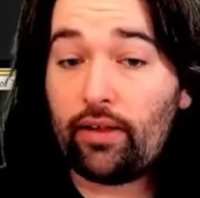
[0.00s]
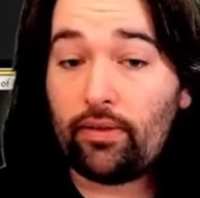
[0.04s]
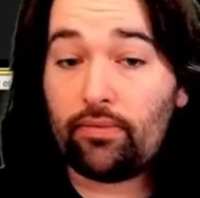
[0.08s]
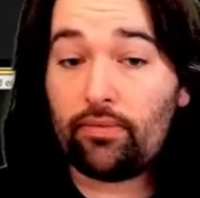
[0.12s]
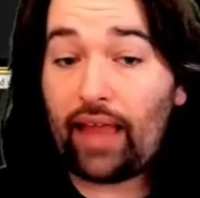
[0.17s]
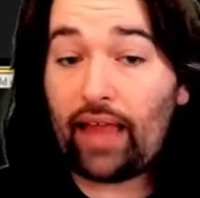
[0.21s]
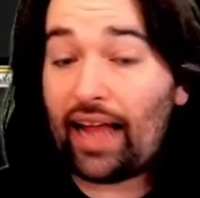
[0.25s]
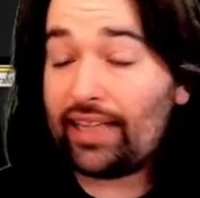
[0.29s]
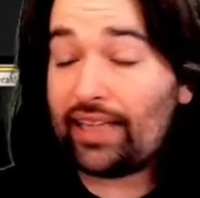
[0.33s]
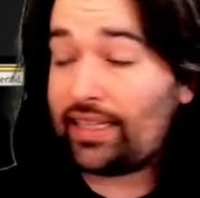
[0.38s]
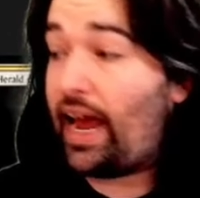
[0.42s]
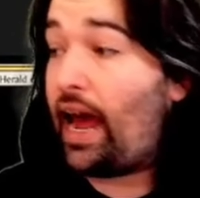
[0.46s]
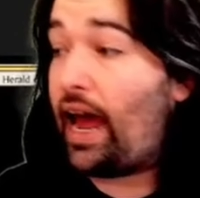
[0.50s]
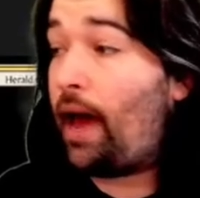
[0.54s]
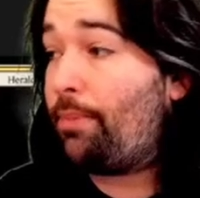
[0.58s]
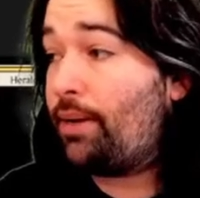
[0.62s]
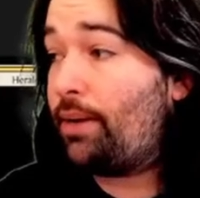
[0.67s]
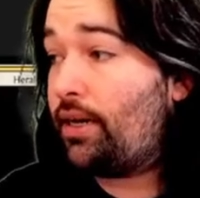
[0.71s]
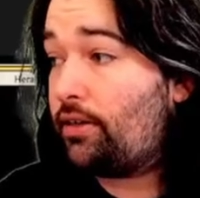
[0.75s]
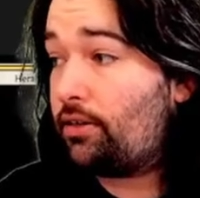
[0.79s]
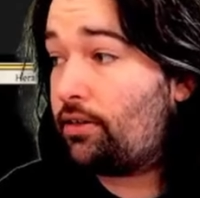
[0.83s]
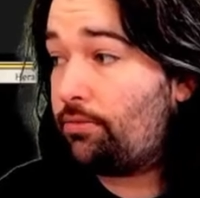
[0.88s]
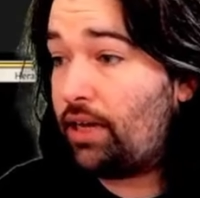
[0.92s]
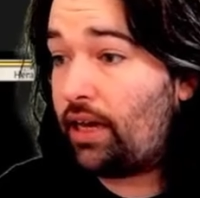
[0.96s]
That's
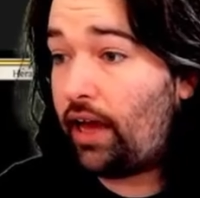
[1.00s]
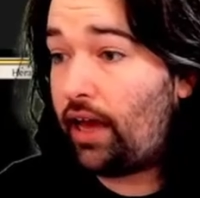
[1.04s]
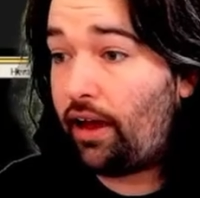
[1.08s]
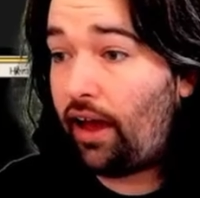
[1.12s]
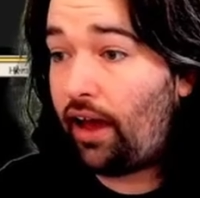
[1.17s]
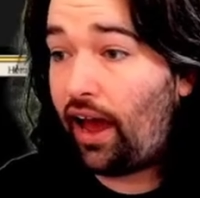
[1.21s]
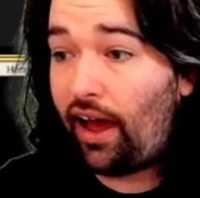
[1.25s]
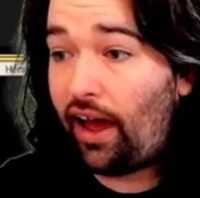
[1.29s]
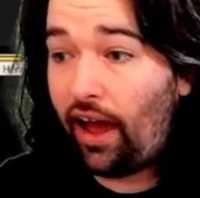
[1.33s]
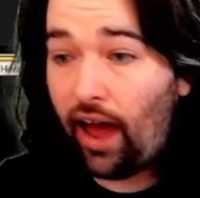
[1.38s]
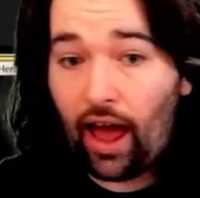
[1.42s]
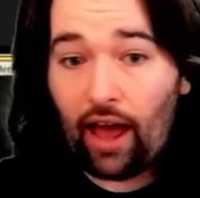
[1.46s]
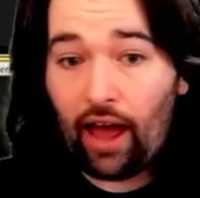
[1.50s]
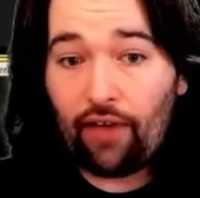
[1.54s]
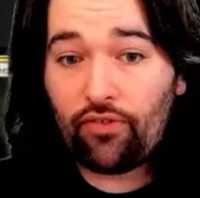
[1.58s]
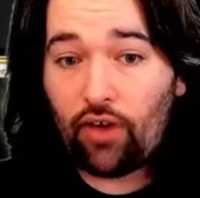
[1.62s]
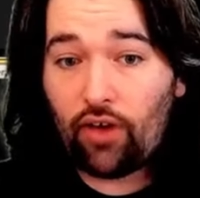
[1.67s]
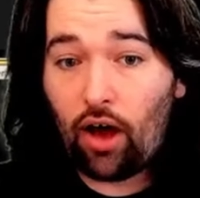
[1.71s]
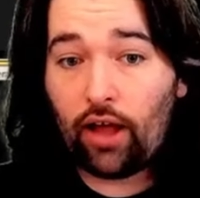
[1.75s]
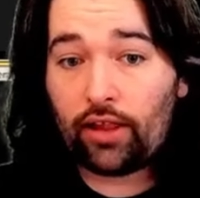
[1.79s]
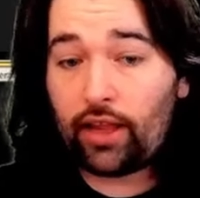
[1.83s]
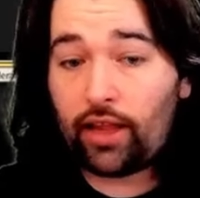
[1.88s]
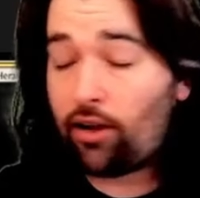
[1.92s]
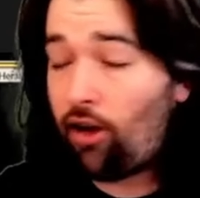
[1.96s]
happened to me. I've
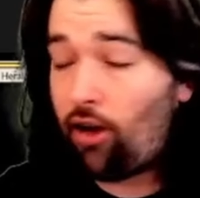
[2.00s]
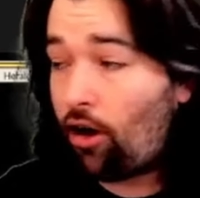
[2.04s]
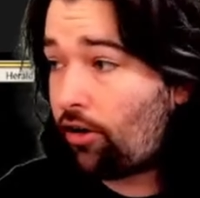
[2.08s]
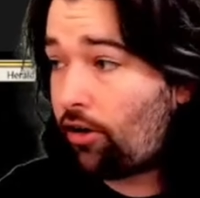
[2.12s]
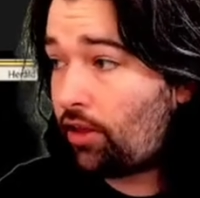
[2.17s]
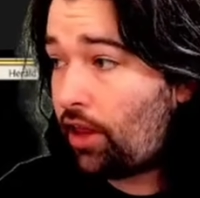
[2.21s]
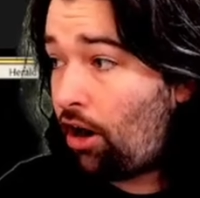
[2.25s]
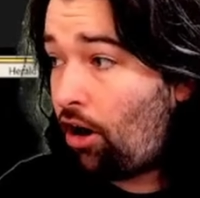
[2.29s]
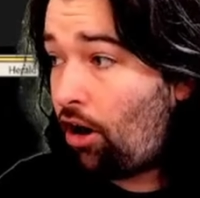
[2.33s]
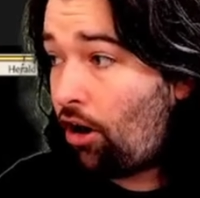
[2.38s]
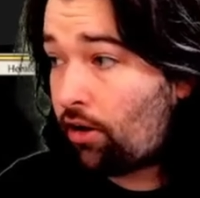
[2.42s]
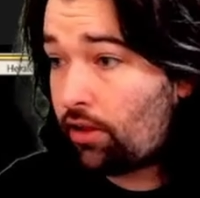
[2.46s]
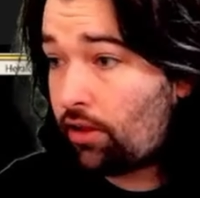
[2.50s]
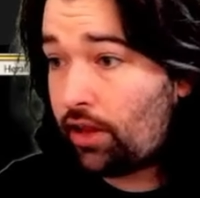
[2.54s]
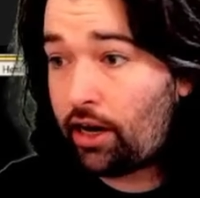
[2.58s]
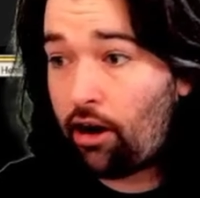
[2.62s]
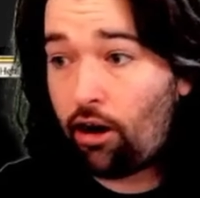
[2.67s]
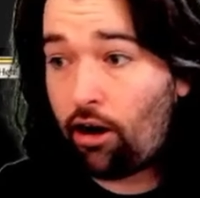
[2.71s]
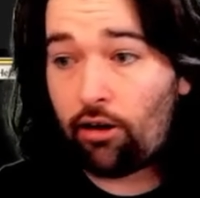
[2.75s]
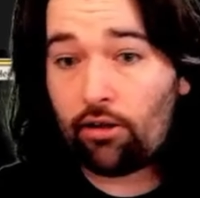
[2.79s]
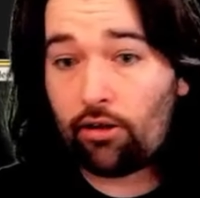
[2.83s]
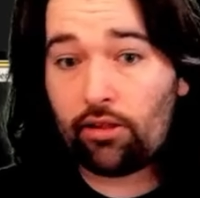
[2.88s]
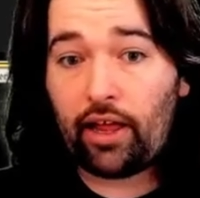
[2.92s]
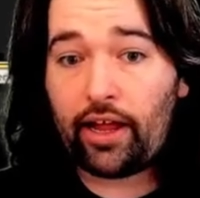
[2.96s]
gone like
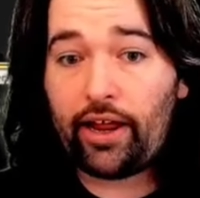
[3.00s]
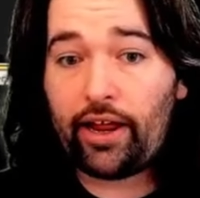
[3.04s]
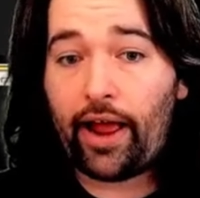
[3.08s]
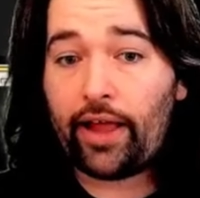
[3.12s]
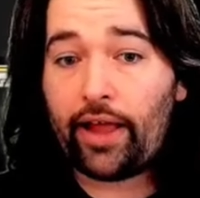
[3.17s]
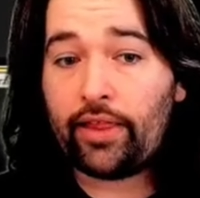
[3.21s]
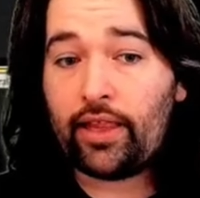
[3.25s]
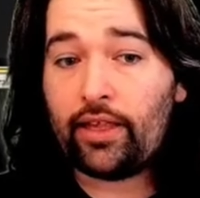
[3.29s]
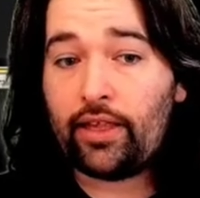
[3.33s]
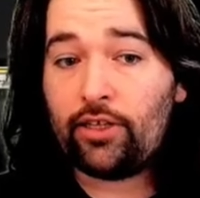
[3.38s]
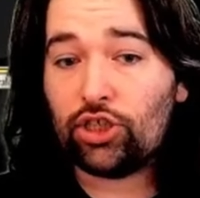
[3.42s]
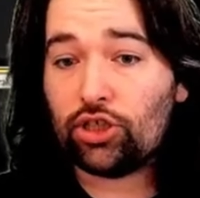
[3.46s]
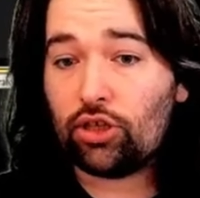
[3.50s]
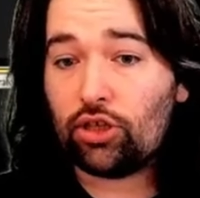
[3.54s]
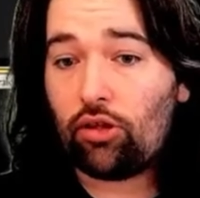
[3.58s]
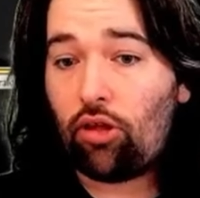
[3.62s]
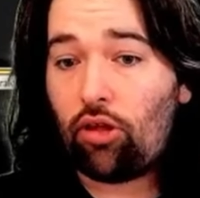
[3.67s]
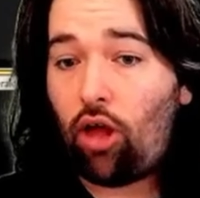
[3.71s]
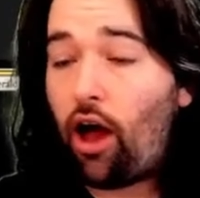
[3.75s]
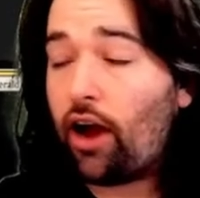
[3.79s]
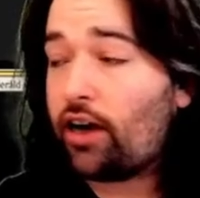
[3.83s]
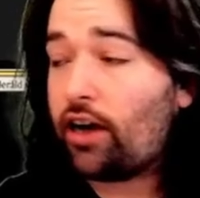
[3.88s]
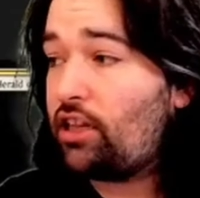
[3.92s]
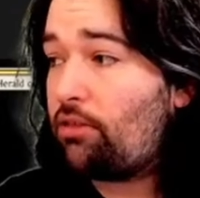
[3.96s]
Arclight, and just
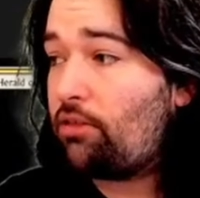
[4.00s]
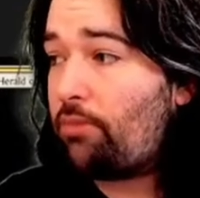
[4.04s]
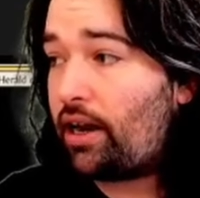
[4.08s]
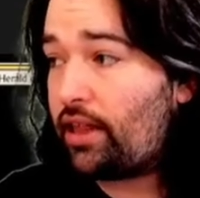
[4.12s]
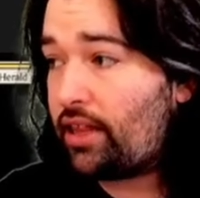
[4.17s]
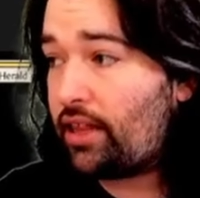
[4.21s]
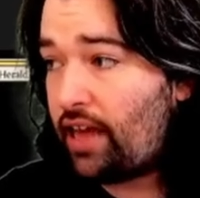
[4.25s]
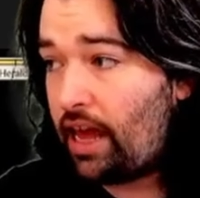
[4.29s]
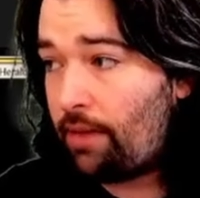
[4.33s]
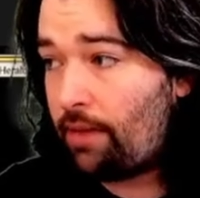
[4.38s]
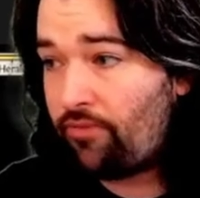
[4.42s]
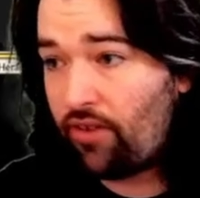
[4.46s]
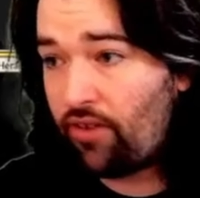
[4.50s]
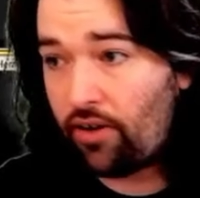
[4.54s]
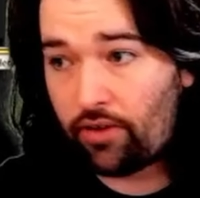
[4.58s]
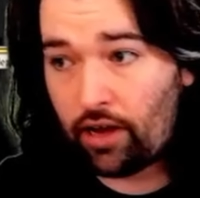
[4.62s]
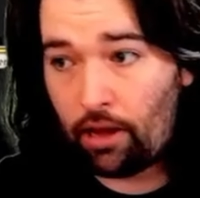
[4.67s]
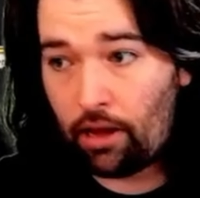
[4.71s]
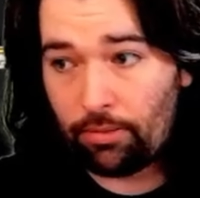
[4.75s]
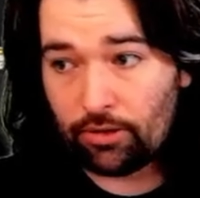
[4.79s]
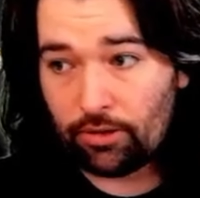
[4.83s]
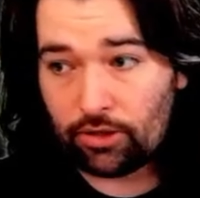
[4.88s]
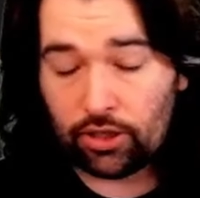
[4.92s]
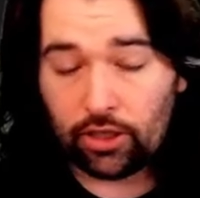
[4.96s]
locked them out of the game for a
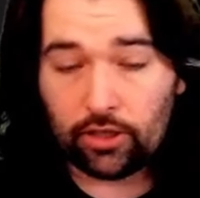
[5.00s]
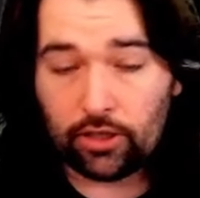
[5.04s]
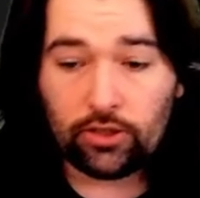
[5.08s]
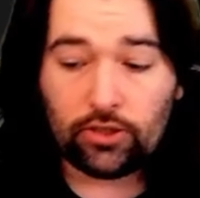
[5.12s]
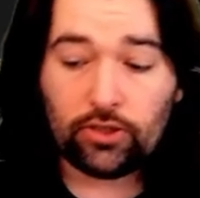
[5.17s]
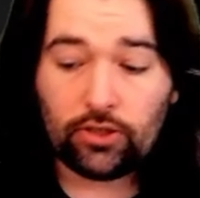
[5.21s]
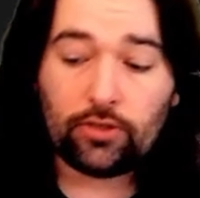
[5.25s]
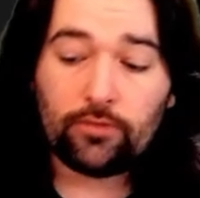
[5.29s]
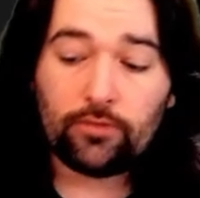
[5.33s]
couple turns.